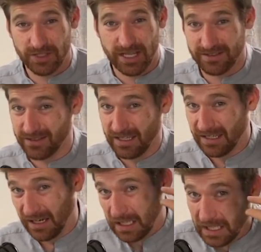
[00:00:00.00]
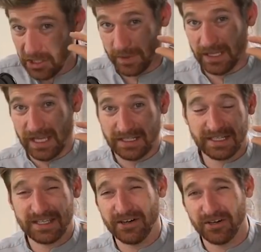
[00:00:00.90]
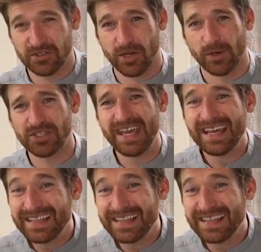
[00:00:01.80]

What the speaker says: Sounds a little bit like Nick Kyrgios almost.